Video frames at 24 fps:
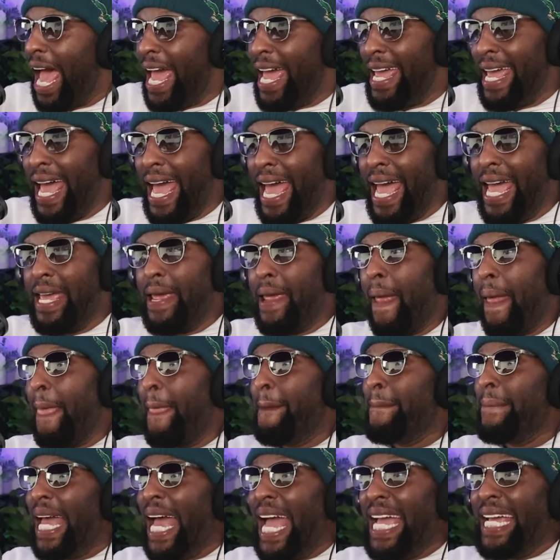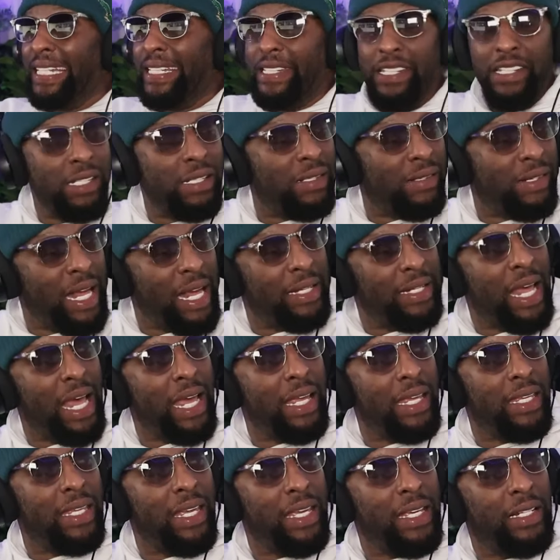hey, hey, did you know that that
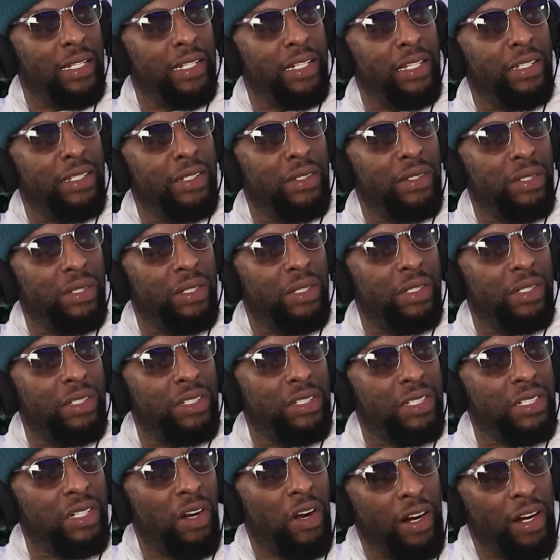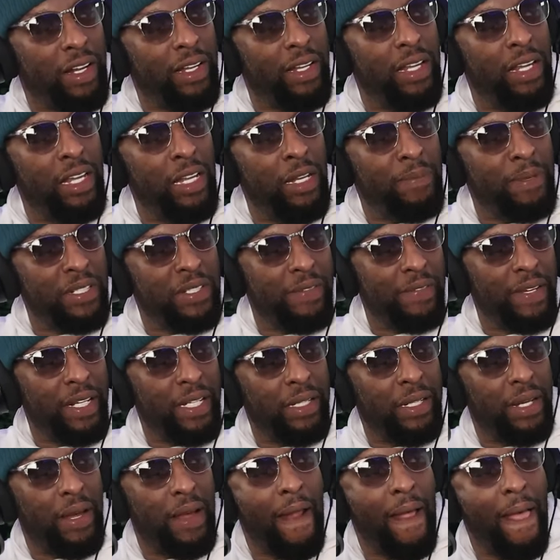Yinglings started in
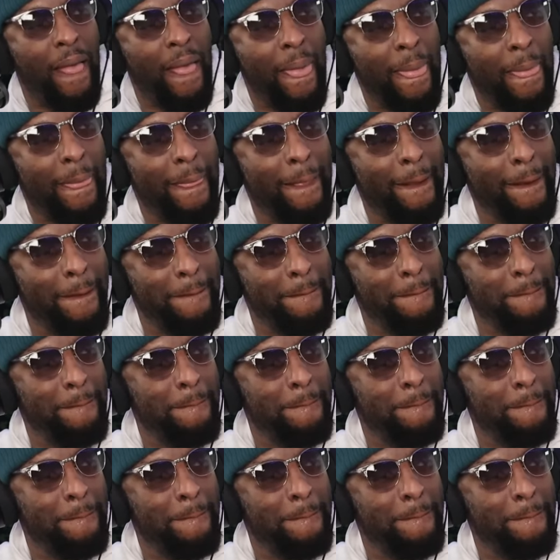Pennsylvania? I don't